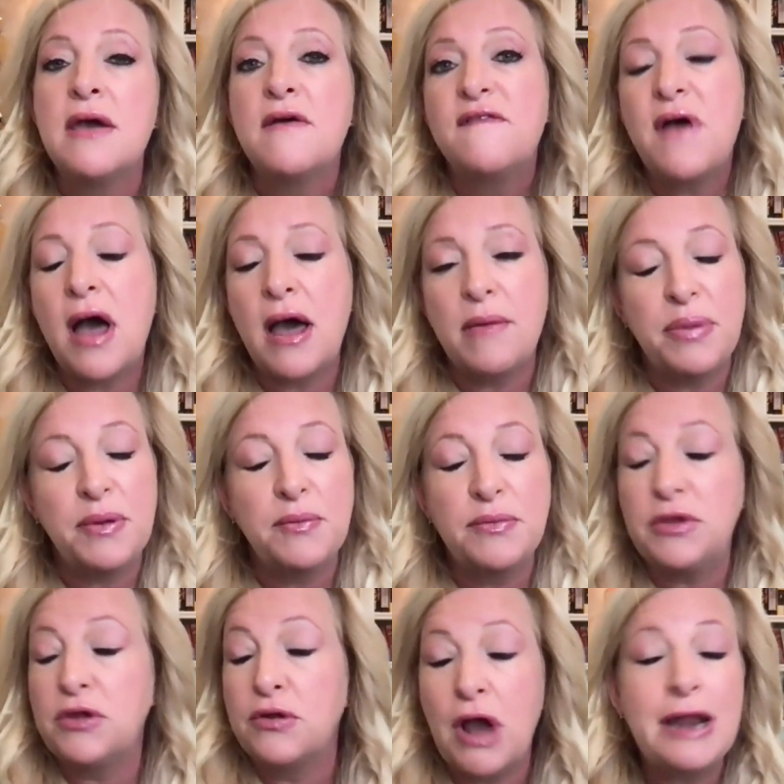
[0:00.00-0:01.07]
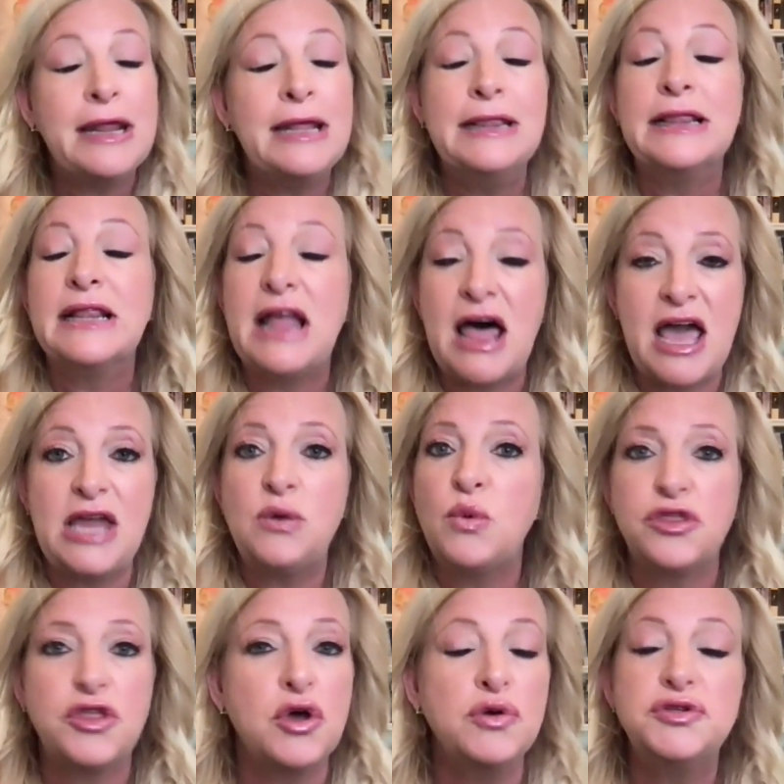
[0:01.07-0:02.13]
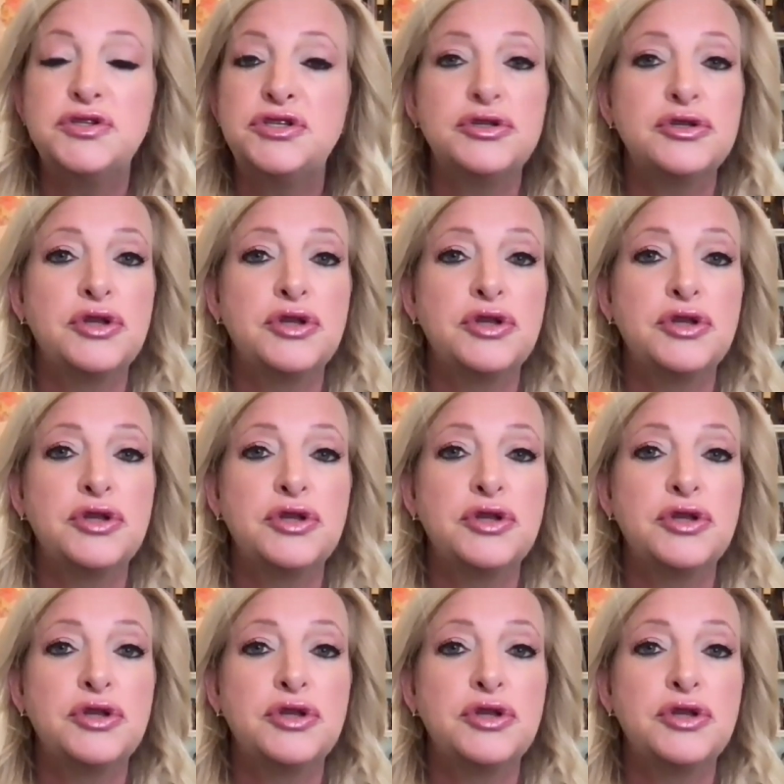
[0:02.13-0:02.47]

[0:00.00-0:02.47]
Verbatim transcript: uh, you're not in line with those,